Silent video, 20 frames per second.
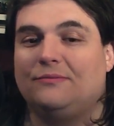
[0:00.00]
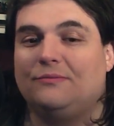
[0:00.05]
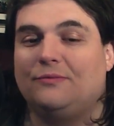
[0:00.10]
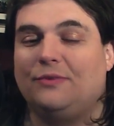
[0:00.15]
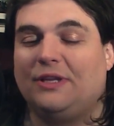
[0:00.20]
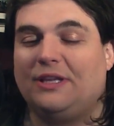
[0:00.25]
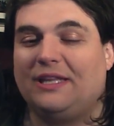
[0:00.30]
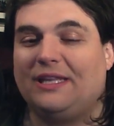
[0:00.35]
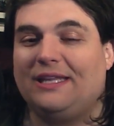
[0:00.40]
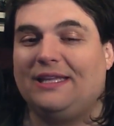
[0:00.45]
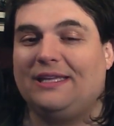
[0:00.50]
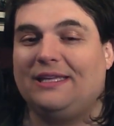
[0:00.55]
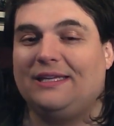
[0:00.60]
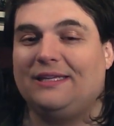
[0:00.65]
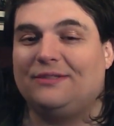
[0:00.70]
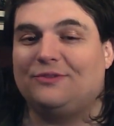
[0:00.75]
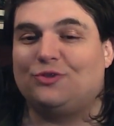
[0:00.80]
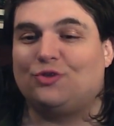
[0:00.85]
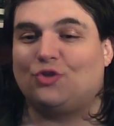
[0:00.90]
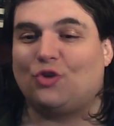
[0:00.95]

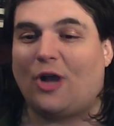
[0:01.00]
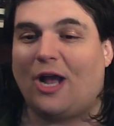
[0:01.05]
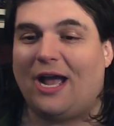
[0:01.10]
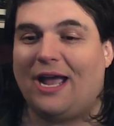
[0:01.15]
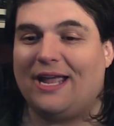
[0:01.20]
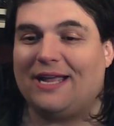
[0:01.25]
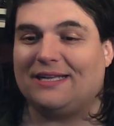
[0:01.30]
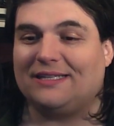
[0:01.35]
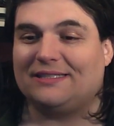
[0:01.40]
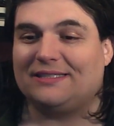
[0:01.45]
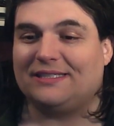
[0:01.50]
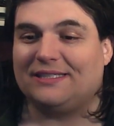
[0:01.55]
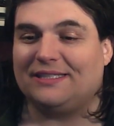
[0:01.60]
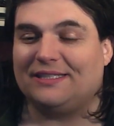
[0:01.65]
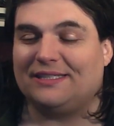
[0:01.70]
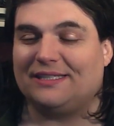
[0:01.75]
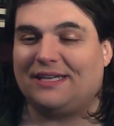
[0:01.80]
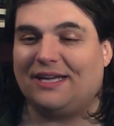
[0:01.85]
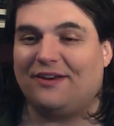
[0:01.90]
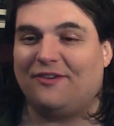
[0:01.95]
really trying
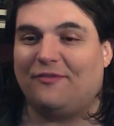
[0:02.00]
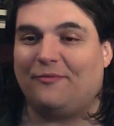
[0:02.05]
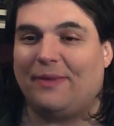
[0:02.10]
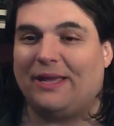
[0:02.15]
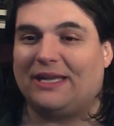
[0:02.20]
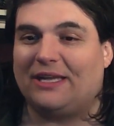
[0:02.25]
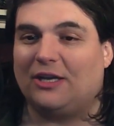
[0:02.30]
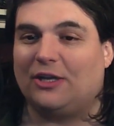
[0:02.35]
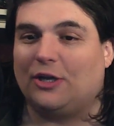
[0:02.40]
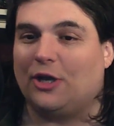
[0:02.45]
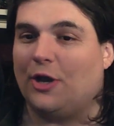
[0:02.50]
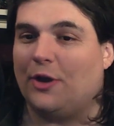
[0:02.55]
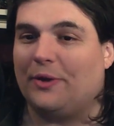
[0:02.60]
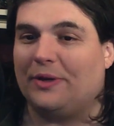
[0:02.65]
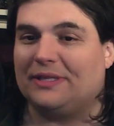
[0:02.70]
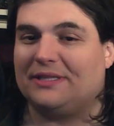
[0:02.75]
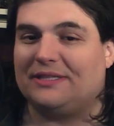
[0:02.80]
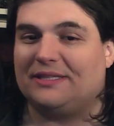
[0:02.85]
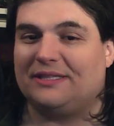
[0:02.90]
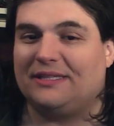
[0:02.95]
to kind of make a go
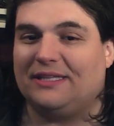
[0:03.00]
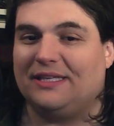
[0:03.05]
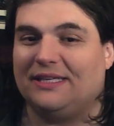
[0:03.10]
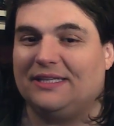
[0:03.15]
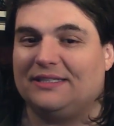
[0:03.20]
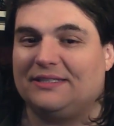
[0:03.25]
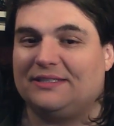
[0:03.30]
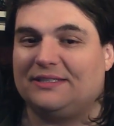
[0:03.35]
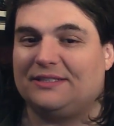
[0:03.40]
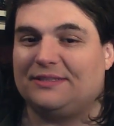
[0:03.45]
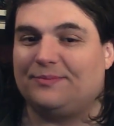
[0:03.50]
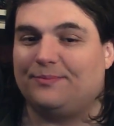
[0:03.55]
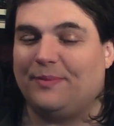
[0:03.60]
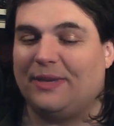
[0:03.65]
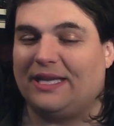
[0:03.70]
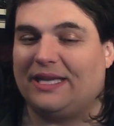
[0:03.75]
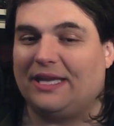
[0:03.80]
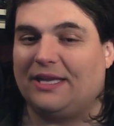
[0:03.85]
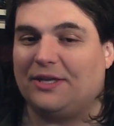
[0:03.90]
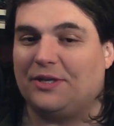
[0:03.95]
at this
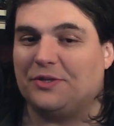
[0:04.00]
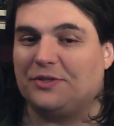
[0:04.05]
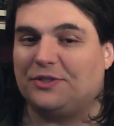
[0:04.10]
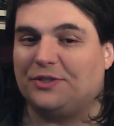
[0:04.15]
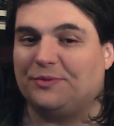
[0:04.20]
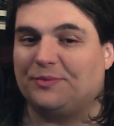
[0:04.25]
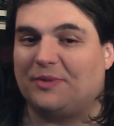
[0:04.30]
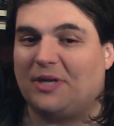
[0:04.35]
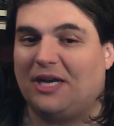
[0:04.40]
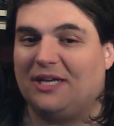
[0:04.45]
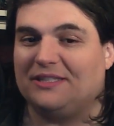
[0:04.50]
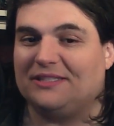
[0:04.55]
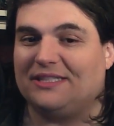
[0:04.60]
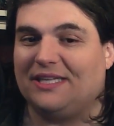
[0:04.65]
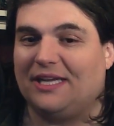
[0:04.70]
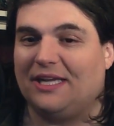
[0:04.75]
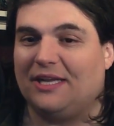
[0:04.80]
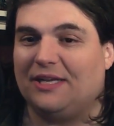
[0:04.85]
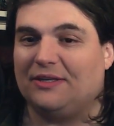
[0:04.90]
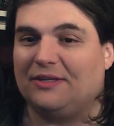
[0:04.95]
making YouTube
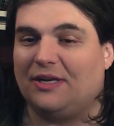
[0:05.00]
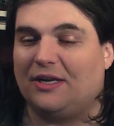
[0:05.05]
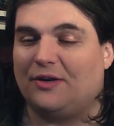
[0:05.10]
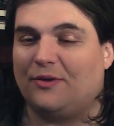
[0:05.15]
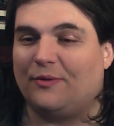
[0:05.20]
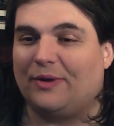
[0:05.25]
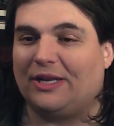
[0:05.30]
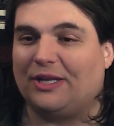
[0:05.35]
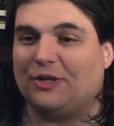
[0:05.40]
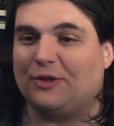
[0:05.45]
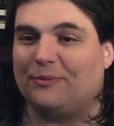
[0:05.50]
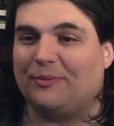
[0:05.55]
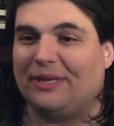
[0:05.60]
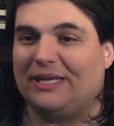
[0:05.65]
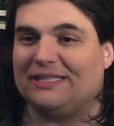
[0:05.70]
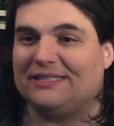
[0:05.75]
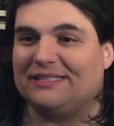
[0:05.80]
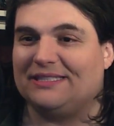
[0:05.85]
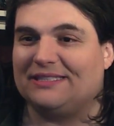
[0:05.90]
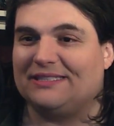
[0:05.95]
content on a regular
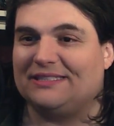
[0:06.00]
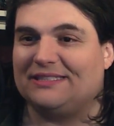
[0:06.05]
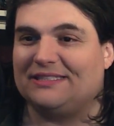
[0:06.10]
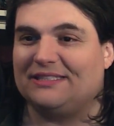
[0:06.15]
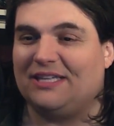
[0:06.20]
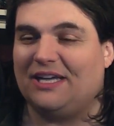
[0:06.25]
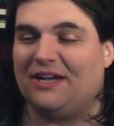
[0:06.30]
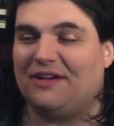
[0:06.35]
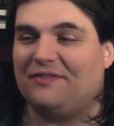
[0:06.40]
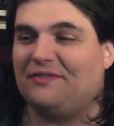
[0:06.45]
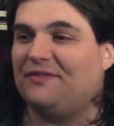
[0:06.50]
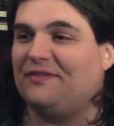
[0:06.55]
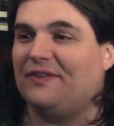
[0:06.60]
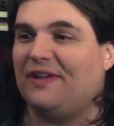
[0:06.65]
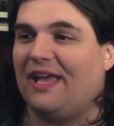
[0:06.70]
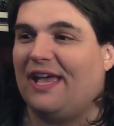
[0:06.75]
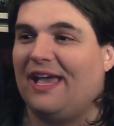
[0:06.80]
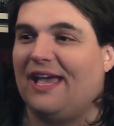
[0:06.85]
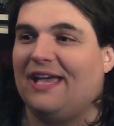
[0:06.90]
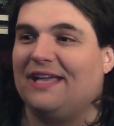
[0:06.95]
basis stuff,
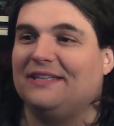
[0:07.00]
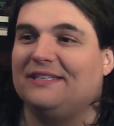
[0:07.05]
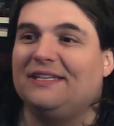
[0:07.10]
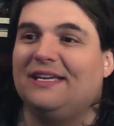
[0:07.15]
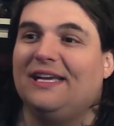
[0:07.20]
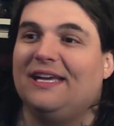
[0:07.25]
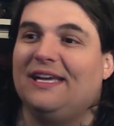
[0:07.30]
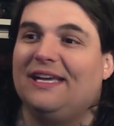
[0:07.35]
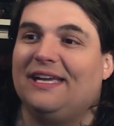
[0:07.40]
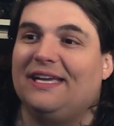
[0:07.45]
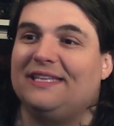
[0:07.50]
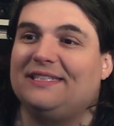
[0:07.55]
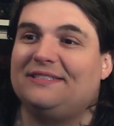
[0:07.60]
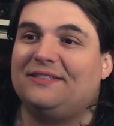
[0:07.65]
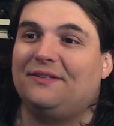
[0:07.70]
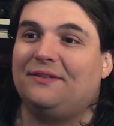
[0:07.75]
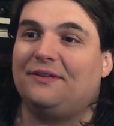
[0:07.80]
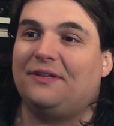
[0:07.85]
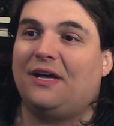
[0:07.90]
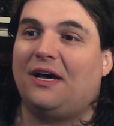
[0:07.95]
and
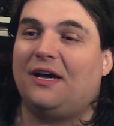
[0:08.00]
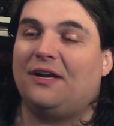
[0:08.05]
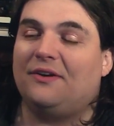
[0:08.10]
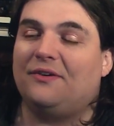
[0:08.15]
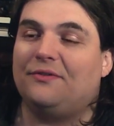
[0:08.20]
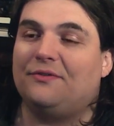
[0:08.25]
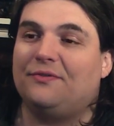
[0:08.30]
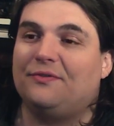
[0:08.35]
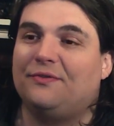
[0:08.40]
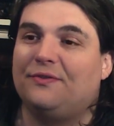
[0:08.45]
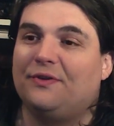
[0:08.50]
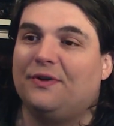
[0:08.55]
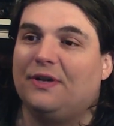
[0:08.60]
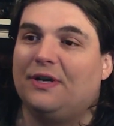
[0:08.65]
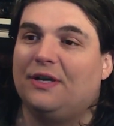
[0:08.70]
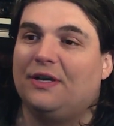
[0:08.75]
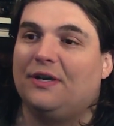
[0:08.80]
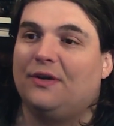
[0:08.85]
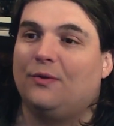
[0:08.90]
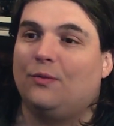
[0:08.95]
it's a lot of
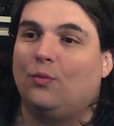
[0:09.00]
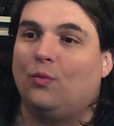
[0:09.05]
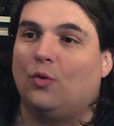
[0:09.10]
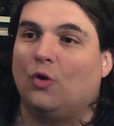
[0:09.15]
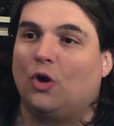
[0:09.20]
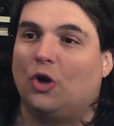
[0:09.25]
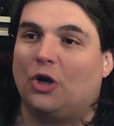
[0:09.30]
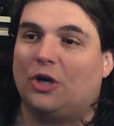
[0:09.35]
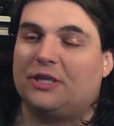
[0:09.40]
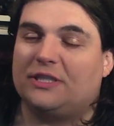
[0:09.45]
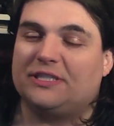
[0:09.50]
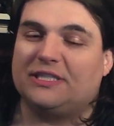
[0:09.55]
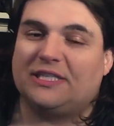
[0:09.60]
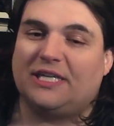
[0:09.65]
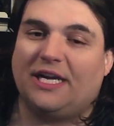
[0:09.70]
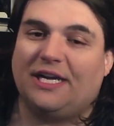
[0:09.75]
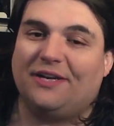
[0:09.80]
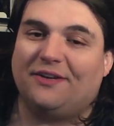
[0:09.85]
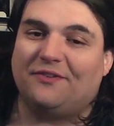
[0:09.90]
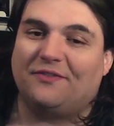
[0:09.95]
work to
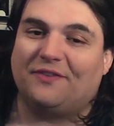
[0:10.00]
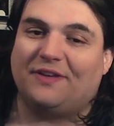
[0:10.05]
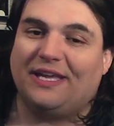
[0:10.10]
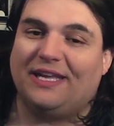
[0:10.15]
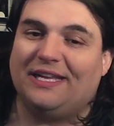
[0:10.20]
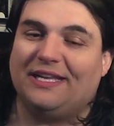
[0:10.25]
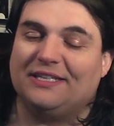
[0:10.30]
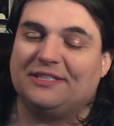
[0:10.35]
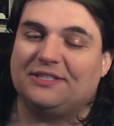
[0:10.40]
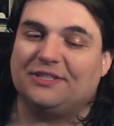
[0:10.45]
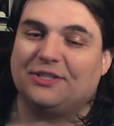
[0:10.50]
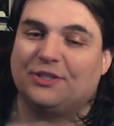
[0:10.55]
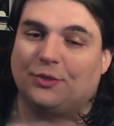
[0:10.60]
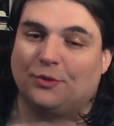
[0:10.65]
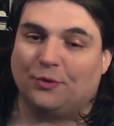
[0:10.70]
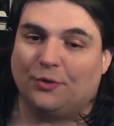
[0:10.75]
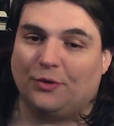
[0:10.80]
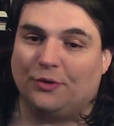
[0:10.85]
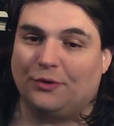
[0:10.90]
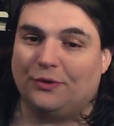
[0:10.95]
kind of get into the
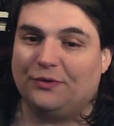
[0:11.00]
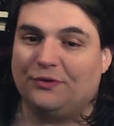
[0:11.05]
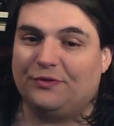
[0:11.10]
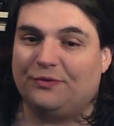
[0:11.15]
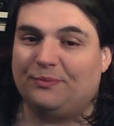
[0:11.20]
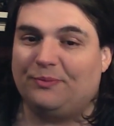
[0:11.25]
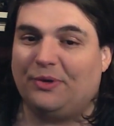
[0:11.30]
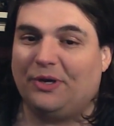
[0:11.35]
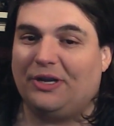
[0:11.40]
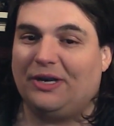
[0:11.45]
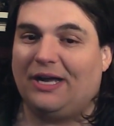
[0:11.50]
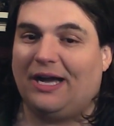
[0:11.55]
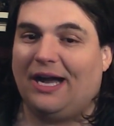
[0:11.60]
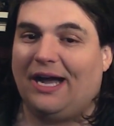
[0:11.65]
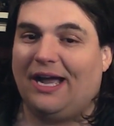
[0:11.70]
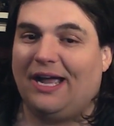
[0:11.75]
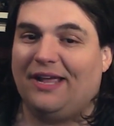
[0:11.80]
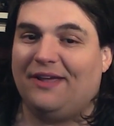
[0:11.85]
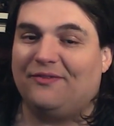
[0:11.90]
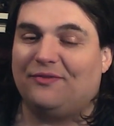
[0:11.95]
groove, but
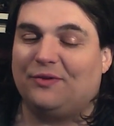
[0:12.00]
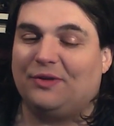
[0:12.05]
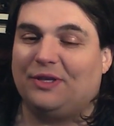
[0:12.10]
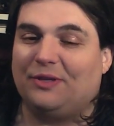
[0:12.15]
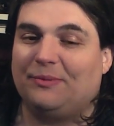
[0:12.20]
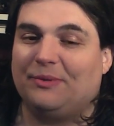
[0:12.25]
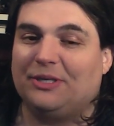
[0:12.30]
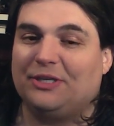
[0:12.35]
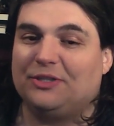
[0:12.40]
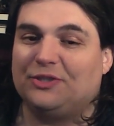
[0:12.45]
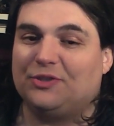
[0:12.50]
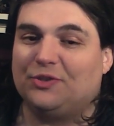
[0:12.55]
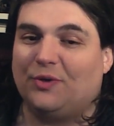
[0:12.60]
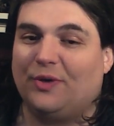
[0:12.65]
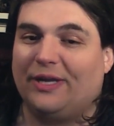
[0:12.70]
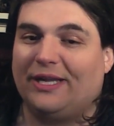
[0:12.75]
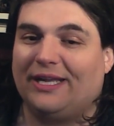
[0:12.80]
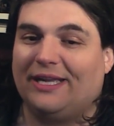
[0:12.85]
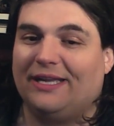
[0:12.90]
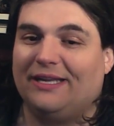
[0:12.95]
I have really been
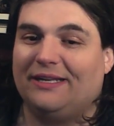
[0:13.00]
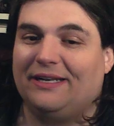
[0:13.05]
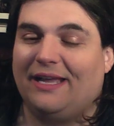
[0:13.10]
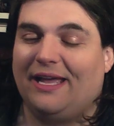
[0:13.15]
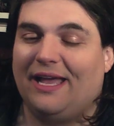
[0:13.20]
enjoying it.